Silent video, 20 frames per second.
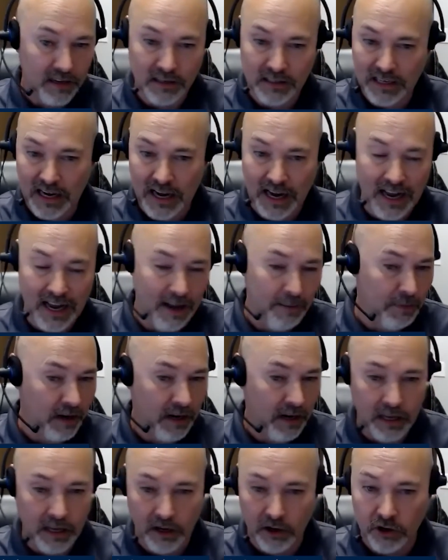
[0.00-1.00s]
time and
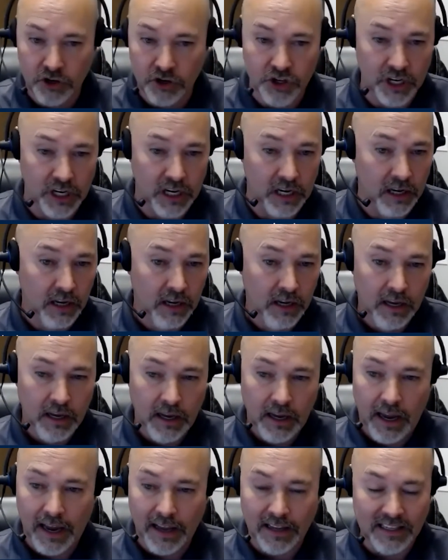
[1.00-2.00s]
energy
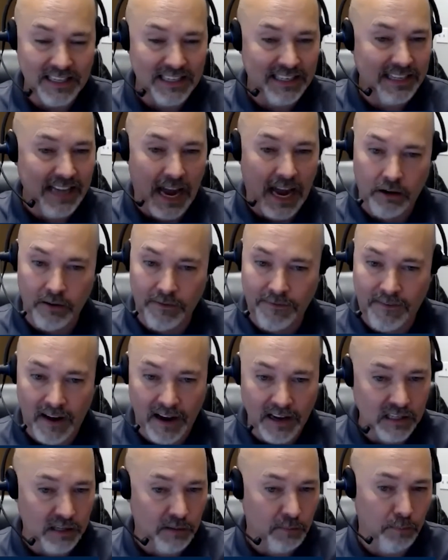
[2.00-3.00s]
and
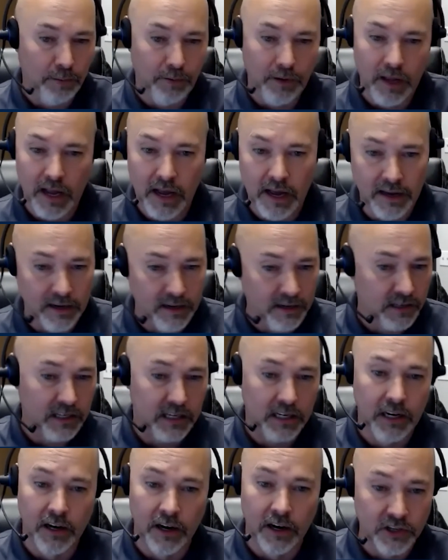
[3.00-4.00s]
sacrifice and blood and
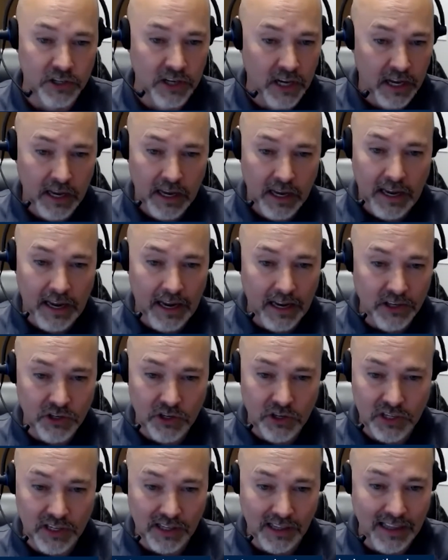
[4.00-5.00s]
tears, it's
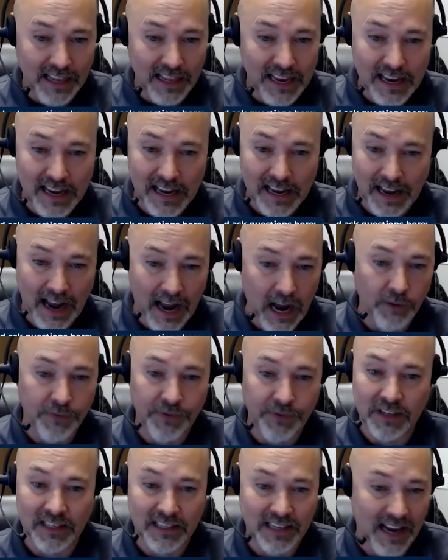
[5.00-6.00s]
just leaking out
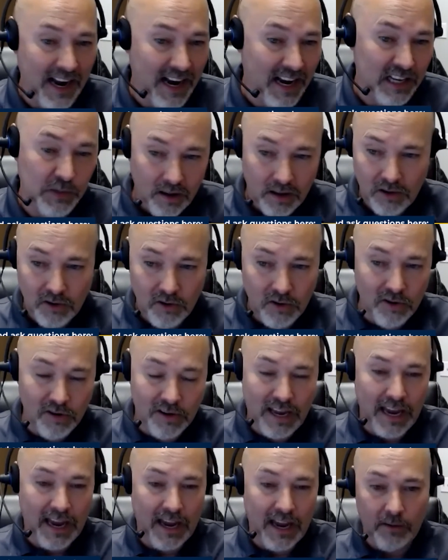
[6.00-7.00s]
the sides. You
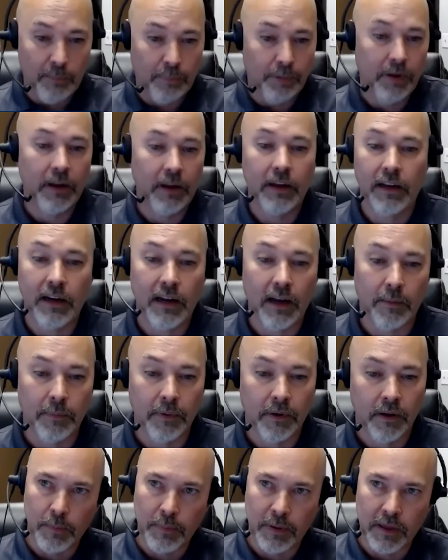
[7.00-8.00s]
can't plug it up.
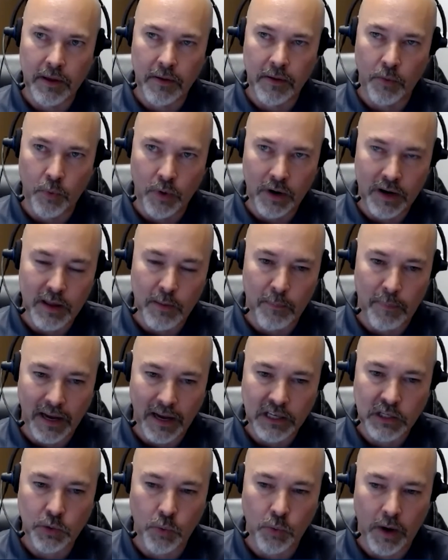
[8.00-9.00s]
But one of the
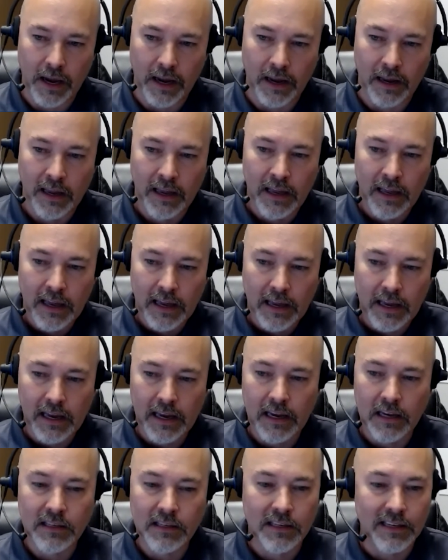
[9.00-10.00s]
best way
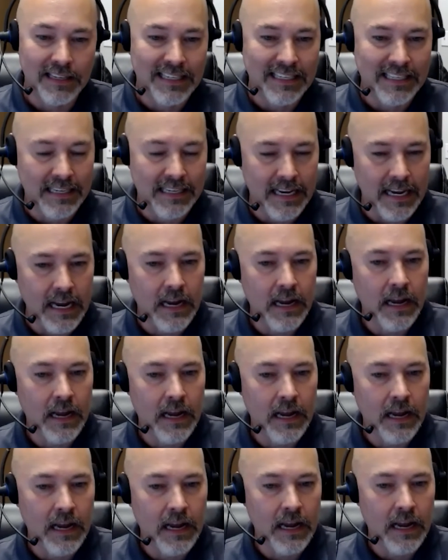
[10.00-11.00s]
is to seek
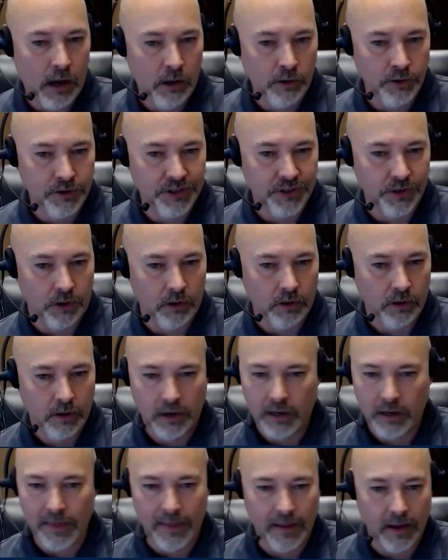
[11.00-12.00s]
counsel.
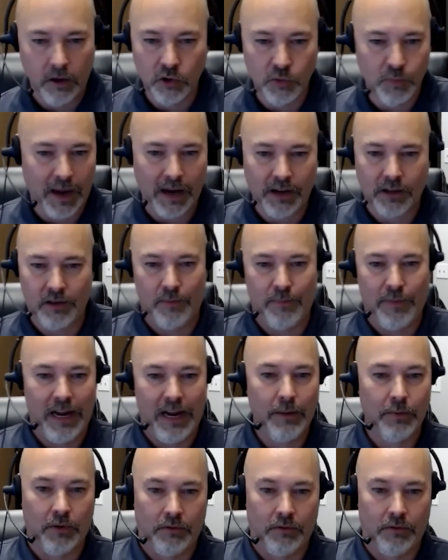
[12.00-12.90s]
Again, that goes back to the Bible,